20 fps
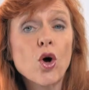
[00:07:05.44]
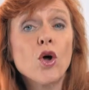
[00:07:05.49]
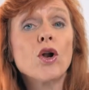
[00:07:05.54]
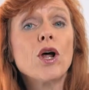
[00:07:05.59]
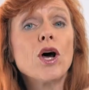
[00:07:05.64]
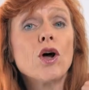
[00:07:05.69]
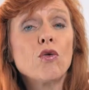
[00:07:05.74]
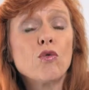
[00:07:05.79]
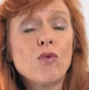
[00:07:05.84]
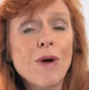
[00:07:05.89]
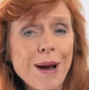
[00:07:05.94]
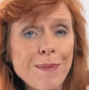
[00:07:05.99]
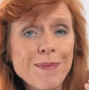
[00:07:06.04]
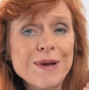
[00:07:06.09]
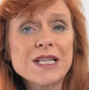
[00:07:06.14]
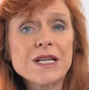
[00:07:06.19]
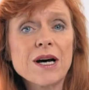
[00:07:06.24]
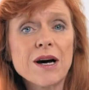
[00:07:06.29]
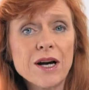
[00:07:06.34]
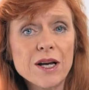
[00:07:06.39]

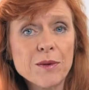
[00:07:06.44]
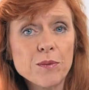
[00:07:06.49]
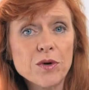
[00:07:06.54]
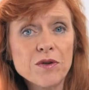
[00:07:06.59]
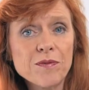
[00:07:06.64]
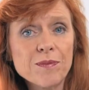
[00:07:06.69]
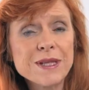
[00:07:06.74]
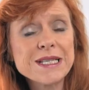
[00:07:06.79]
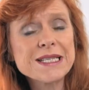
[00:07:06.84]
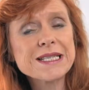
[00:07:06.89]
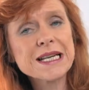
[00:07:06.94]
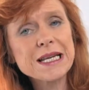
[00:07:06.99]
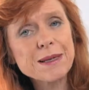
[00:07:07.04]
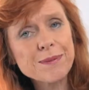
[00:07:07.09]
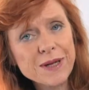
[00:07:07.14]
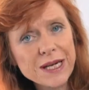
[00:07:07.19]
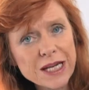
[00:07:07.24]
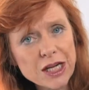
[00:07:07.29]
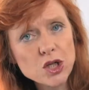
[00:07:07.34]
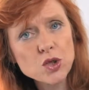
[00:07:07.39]
non-rapid eye movement
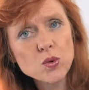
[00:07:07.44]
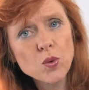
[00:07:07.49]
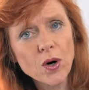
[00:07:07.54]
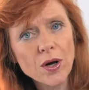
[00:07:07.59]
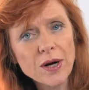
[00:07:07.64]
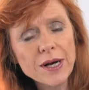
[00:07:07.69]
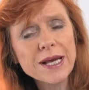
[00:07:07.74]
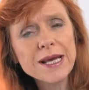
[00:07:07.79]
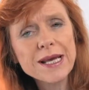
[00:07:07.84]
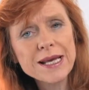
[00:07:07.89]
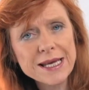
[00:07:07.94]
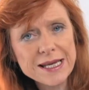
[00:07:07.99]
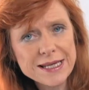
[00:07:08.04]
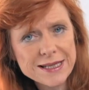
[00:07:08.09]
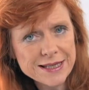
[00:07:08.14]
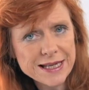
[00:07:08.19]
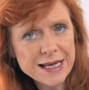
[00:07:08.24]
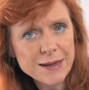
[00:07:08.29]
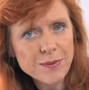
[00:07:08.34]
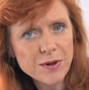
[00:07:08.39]
sleep, and each one
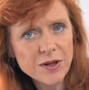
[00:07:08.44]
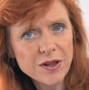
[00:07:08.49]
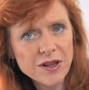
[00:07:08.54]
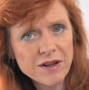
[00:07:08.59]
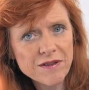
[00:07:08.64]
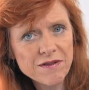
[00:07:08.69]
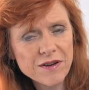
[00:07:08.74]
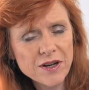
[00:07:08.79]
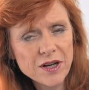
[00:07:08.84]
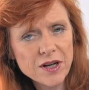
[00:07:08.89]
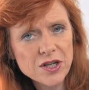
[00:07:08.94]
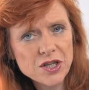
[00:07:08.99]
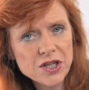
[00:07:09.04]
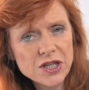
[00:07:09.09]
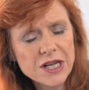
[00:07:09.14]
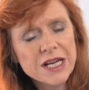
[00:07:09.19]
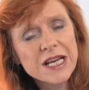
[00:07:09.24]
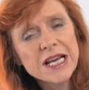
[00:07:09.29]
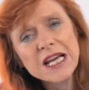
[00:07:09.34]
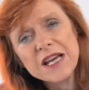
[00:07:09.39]
is deeper than the
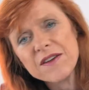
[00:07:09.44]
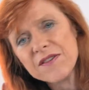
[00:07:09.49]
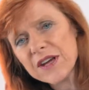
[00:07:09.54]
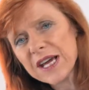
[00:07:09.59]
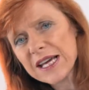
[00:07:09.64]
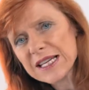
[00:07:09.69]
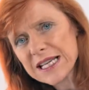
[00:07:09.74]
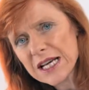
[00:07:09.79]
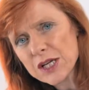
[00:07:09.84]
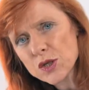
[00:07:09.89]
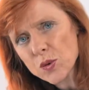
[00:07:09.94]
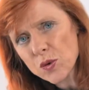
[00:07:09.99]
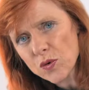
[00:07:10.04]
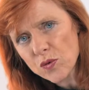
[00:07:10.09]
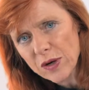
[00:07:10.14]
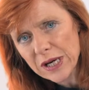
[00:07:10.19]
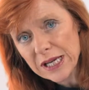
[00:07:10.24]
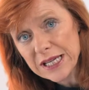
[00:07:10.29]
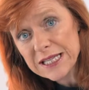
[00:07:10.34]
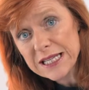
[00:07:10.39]
first. If you get down to a
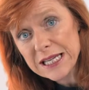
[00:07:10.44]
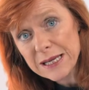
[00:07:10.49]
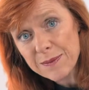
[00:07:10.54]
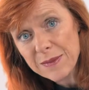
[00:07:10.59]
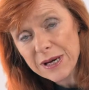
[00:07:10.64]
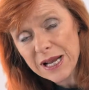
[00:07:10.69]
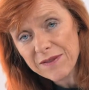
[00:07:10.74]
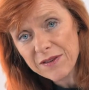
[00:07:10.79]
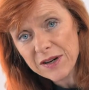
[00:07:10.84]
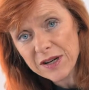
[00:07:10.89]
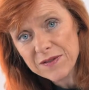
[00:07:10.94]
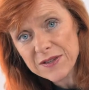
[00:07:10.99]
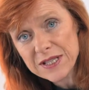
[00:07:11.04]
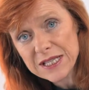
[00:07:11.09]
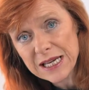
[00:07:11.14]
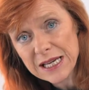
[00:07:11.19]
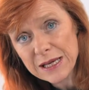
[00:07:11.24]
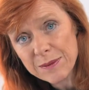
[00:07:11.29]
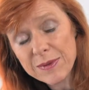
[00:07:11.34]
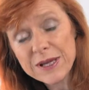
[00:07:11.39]
really deep level of
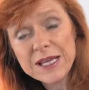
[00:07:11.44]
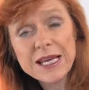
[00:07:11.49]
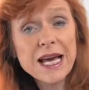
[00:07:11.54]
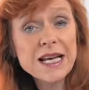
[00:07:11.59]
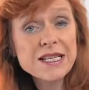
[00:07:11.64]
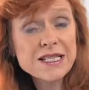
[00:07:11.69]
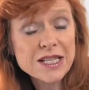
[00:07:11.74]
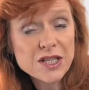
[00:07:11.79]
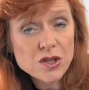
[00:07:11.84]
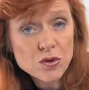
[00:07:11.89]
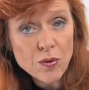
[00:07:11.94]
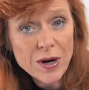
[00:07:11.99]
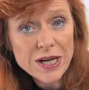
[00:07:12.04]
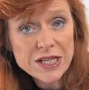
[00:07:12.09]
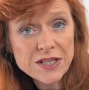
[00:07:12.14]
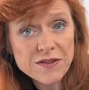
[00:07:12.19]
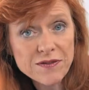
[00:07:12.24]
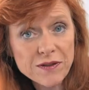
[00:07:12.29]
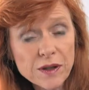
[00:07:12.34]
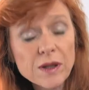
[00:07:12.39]
sleep, yes, it's
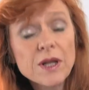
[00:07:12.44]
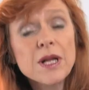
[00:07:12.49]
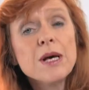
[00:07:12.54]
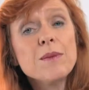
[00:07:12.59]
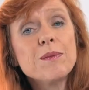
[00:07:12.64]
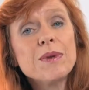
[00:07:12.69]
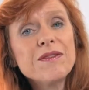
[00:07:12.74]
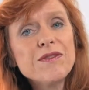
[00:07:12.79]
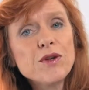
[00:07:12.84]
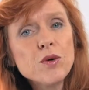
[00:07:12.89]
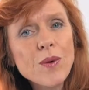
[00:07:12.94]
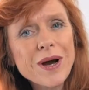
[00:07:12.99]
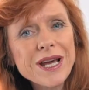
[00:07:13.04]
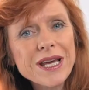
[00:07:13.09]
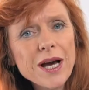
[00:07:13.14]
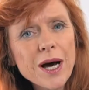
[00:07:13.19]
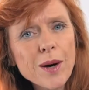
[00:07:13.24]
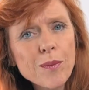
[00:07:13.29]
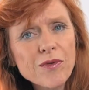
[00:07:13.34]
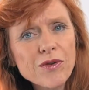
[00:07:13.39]
restful, but if you
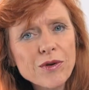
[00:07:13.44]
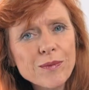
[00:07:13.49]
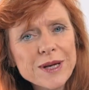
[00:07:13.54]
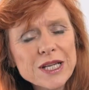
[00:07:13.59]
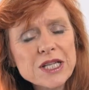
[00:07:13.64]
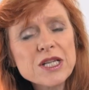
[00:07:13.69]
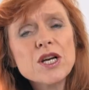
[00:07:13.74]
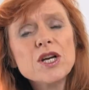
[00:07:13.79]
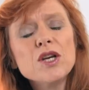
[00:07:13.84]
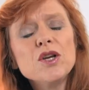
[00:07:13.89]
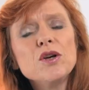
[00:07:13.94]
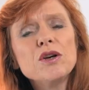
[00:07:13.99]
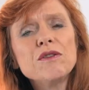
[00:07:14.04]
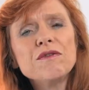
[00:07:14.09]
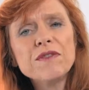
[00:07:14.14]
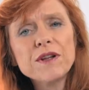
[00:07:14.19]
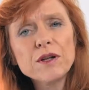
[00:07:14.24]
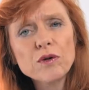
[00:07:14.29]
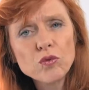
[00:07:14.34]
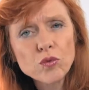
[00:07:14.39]
wake up from it, you
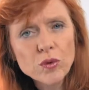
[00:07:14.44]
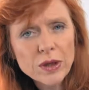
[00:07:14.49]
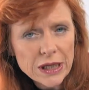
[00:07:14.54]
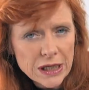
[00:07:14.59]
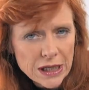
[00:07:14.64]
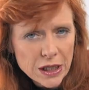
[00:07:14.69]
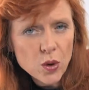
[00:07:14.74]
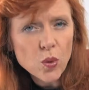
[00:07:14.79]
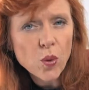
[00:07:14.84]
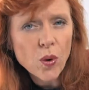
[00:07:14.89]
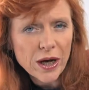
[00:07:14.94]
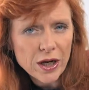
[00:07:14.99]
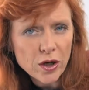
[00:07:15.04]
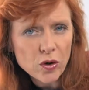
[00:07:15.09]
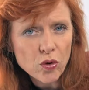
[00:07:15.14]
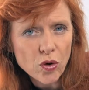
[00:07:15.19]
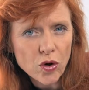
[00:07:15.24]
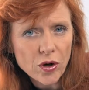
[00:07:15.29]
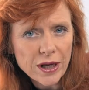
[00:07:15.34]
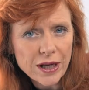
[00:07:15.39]
can feel really
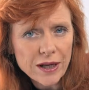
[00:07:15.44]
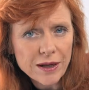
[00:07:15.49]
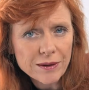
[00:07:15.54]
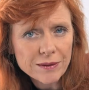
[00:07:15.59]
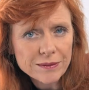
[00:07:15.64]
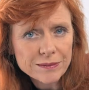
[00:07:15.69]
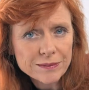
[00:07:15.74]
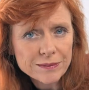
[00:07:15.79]
quite groggy.